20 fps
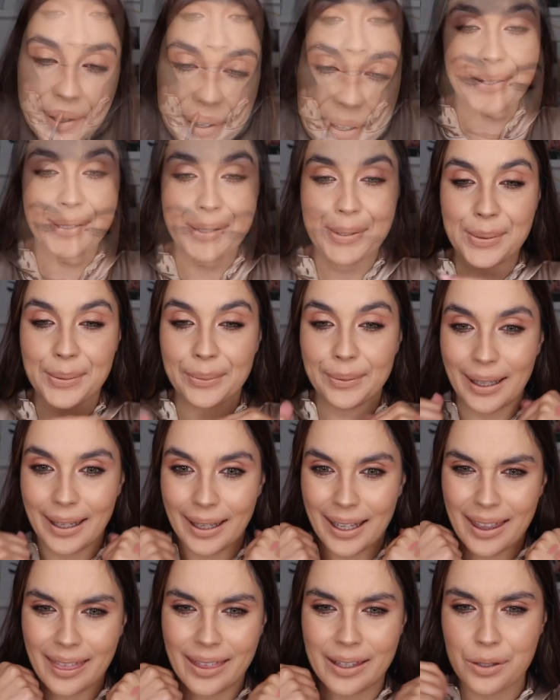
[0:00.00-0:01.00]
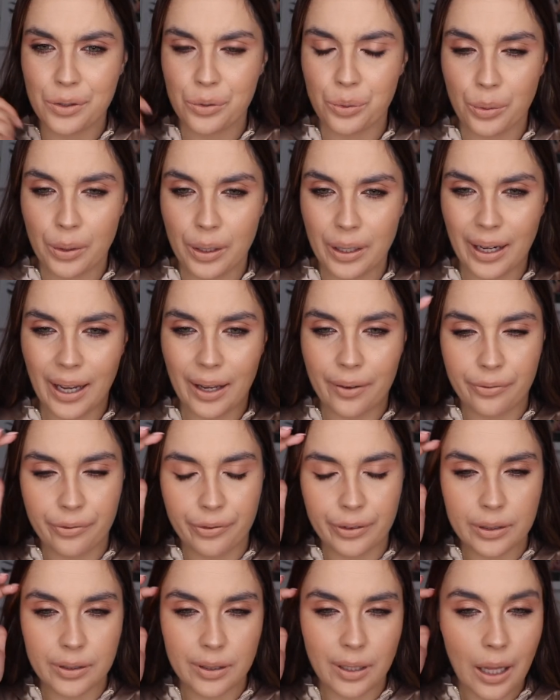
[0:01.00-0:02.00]
So like, this one I
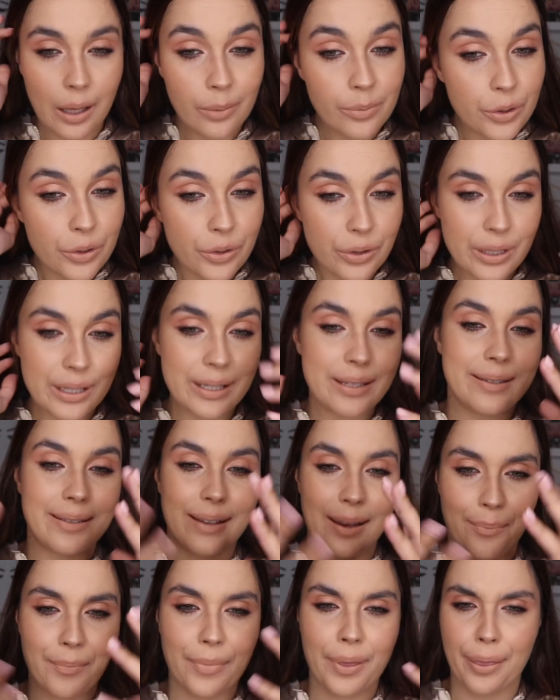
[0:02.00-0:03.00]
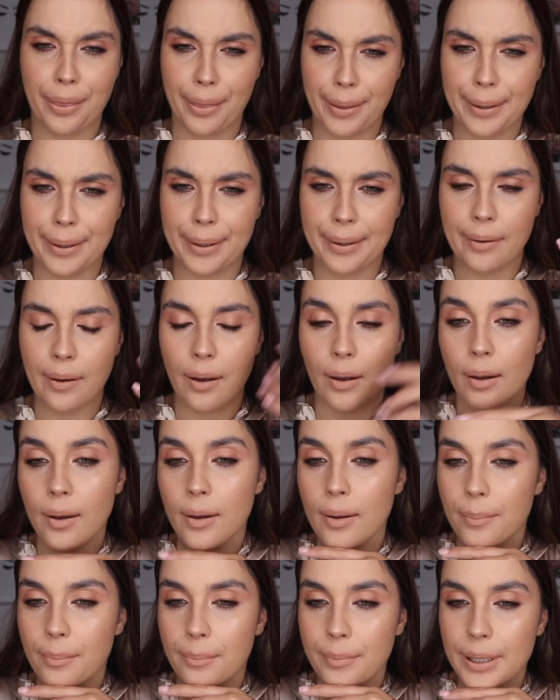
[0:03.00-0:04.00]
feel almost the same thing,
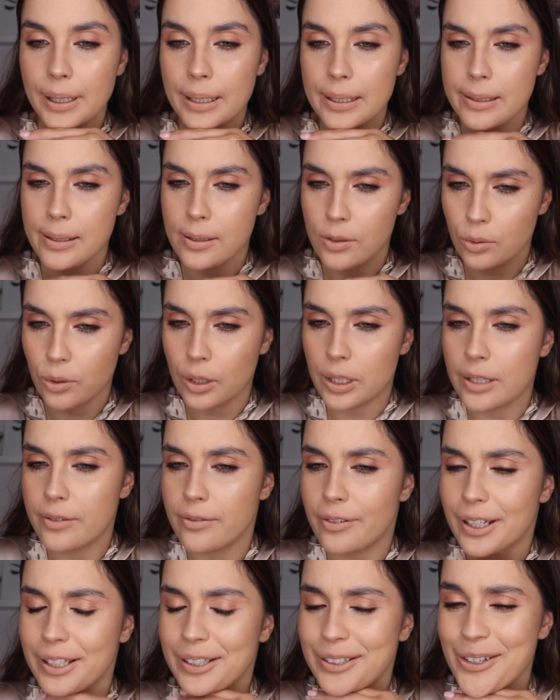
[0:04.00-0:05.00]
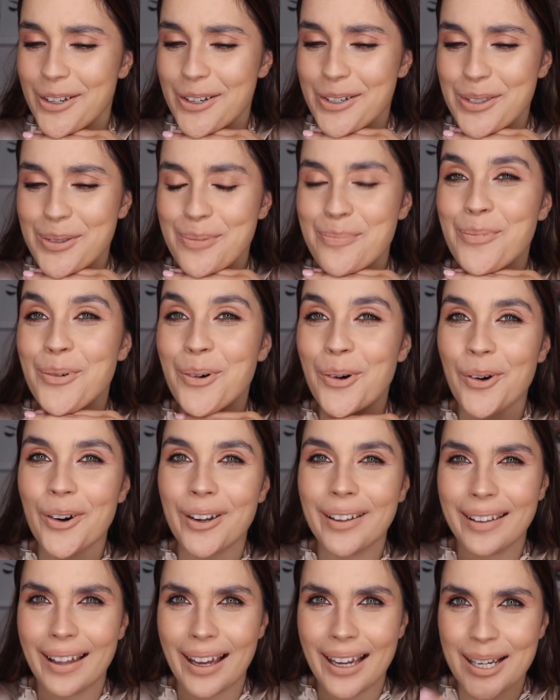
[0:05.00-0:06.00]
because this one even looks
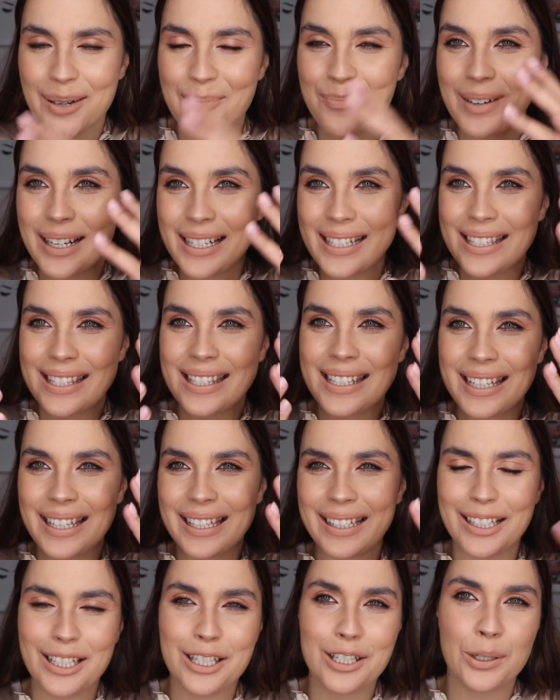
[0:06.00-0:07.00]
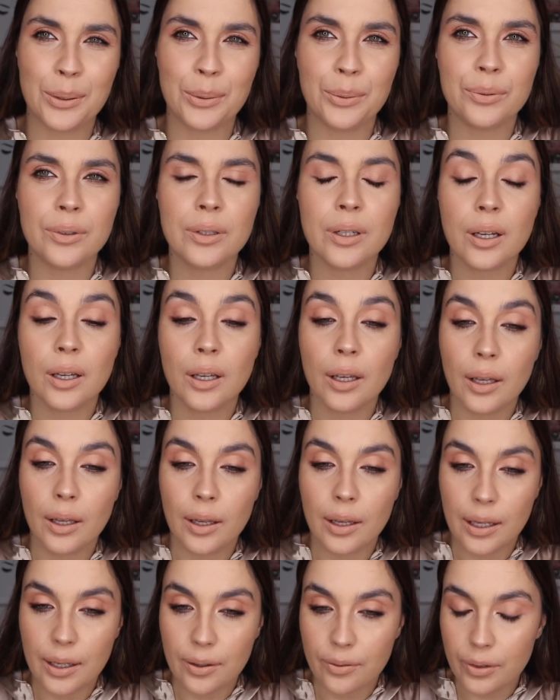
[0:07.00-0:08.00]
more like my skin tone,
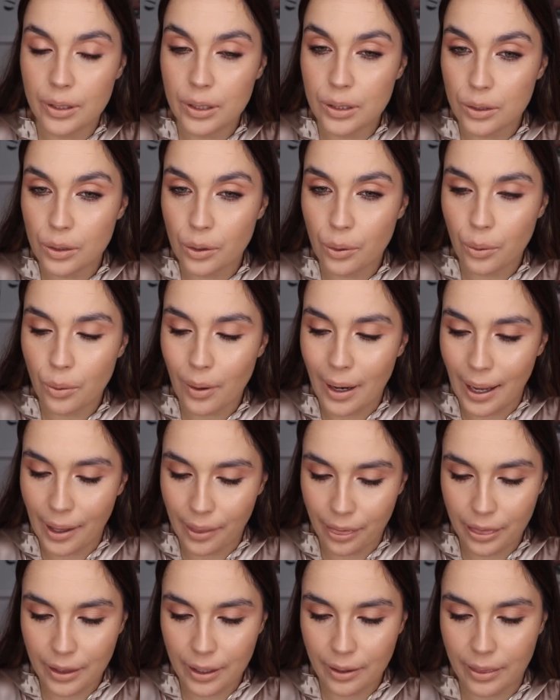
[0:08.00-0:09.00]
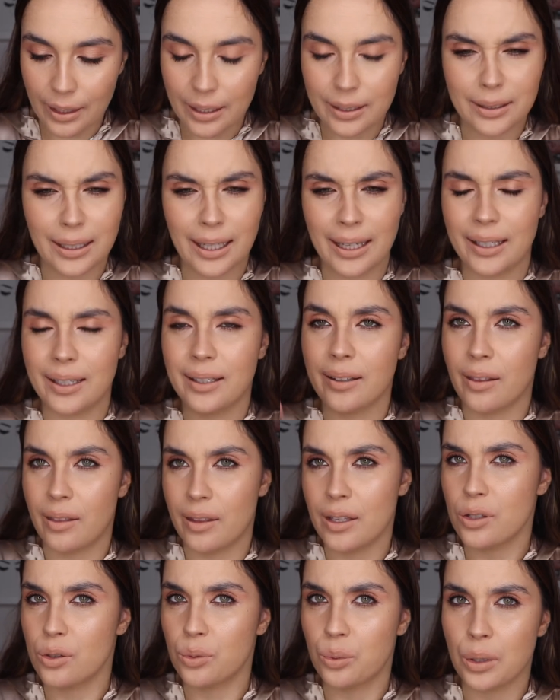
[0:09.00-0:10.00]
even though I think that like
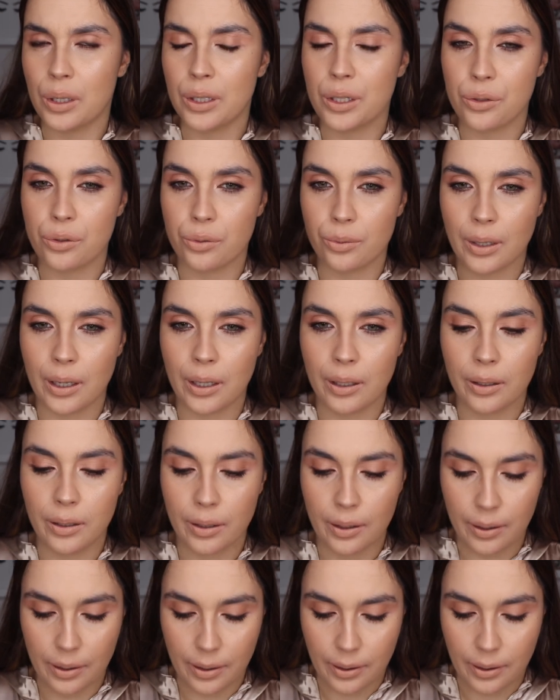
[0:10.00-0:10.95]
this one as well,